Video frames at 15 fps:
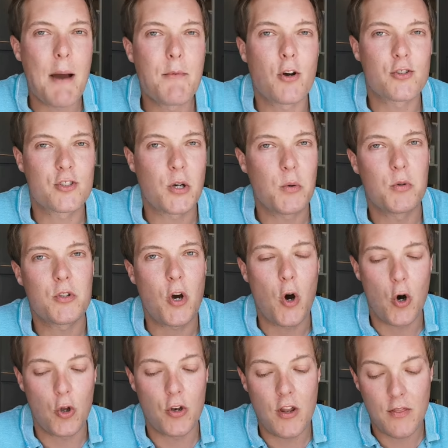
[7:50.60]
I'm not sold
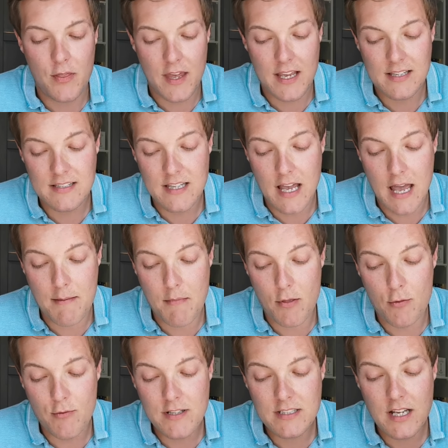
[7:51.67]
on this.
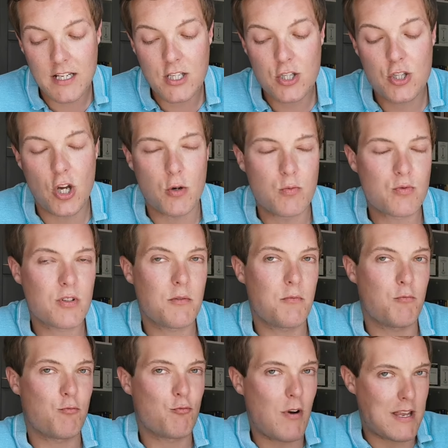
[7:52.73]
The reason I don't
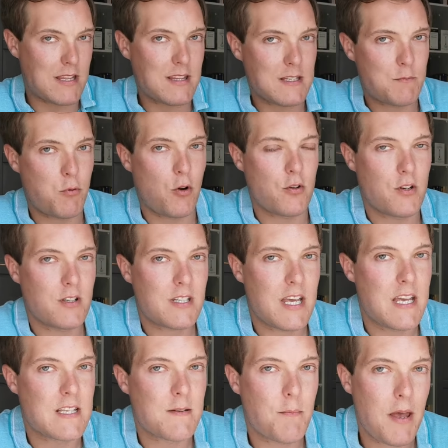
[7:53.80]
rate this
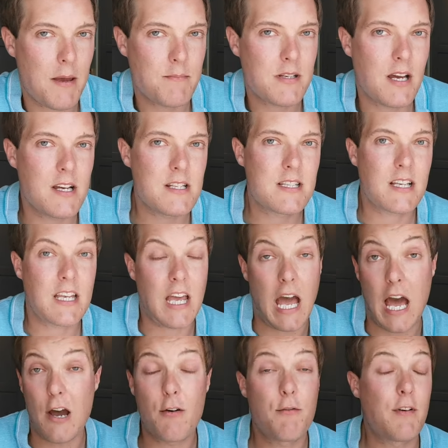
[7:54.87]
product is peptides
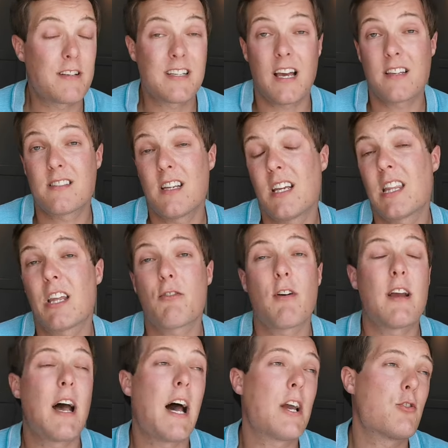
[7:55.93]
are fantastic. They're
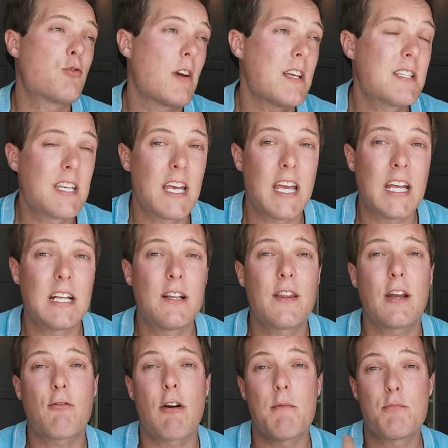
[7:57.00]
great at
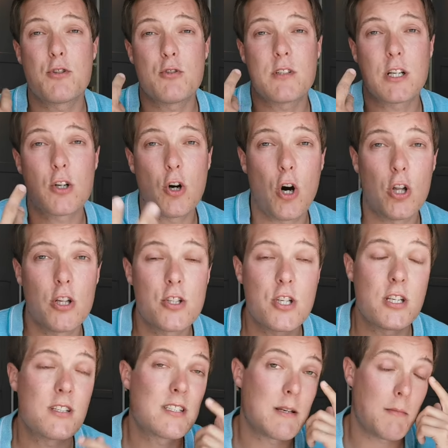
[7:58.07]
hydrating, they're great at producing
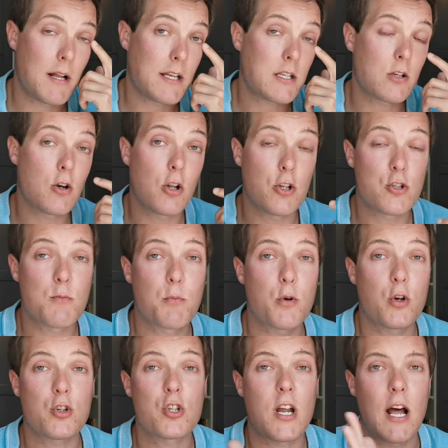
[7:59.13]
collagen, stimulating collagen
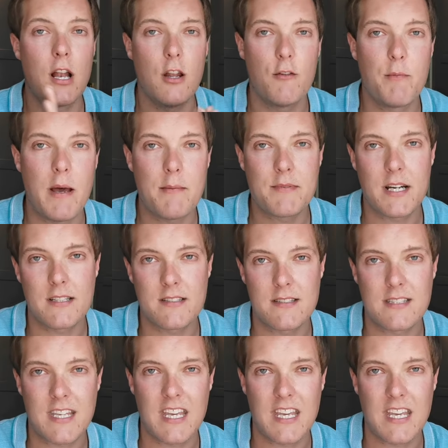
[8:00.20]
production. I love peptides in